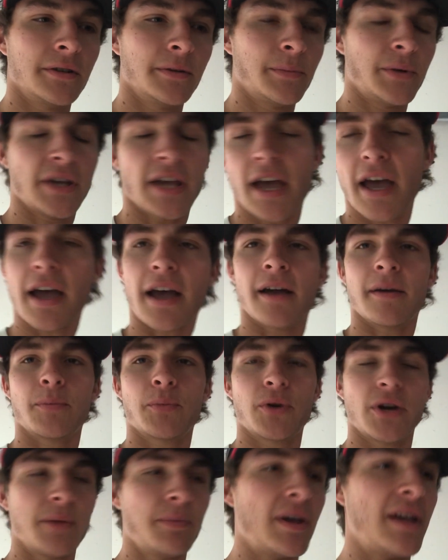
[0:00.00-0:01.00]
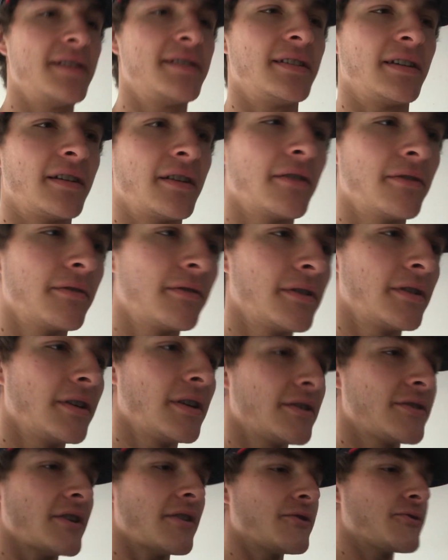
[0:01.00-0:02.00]
But yeah, pretty basic.
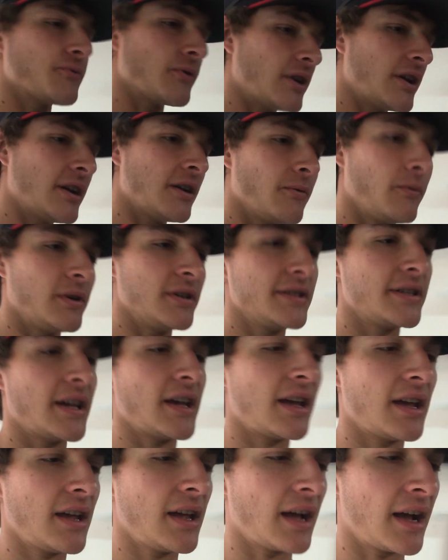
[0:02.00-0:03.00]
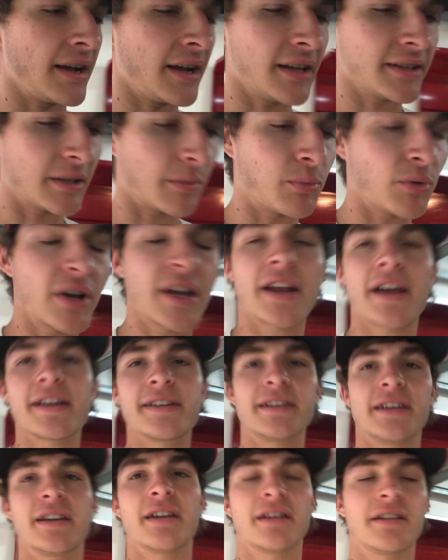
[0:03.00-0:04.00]
So I was running it one day. I got the bright
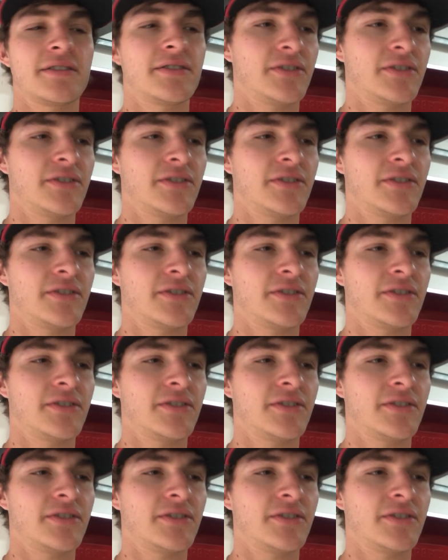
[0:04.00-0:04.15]
idea